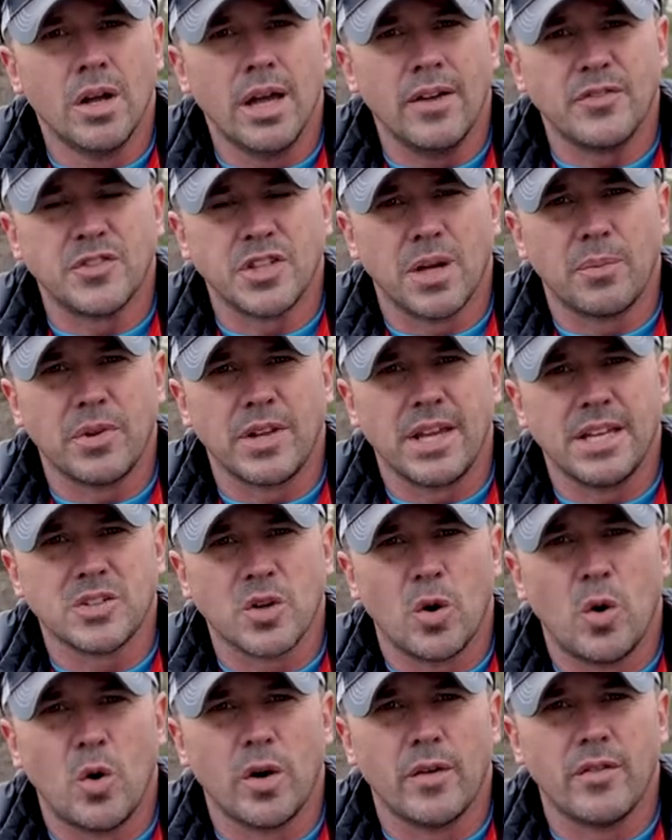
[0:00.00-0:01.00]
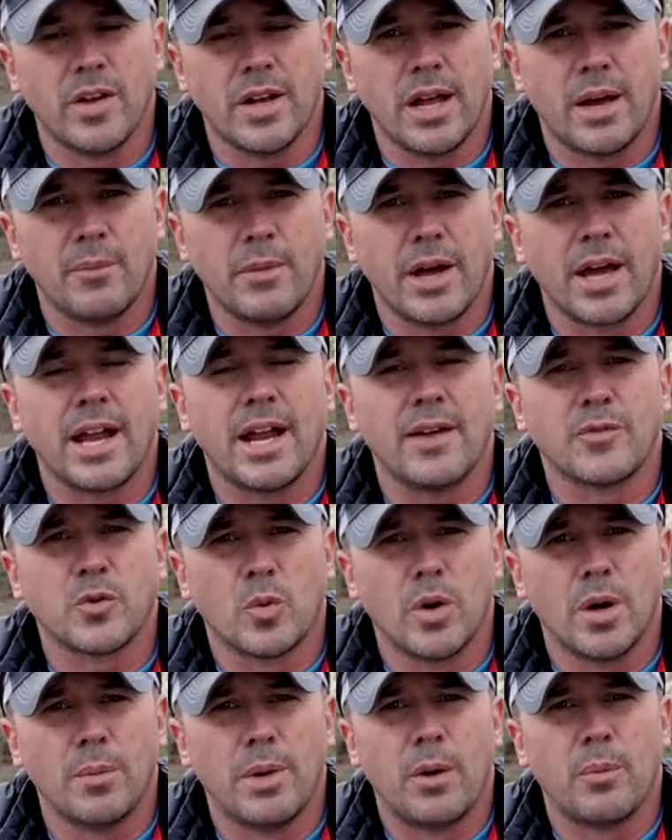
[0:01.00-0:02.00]
if something gets a hold of it, I'm not gonna have to
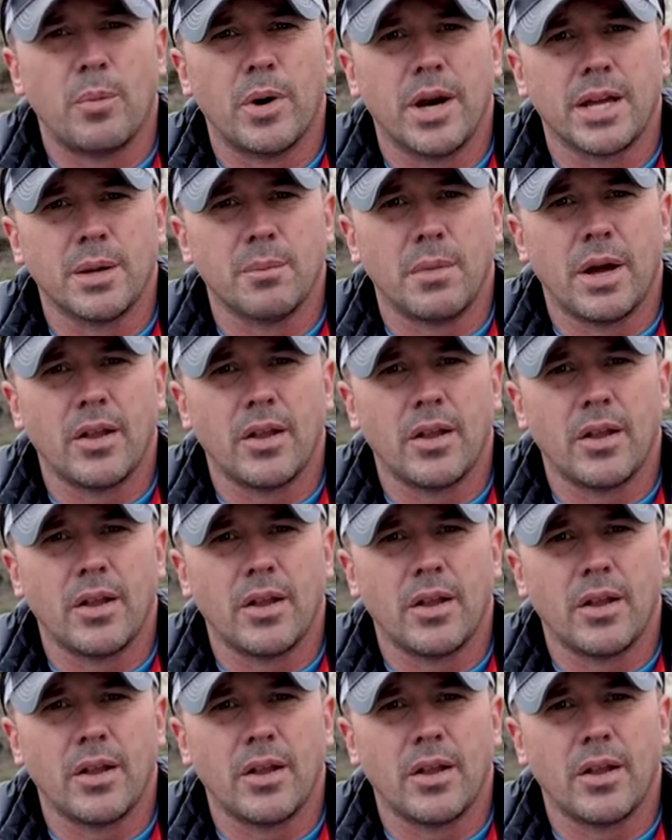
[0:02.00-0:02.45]
worry about breaking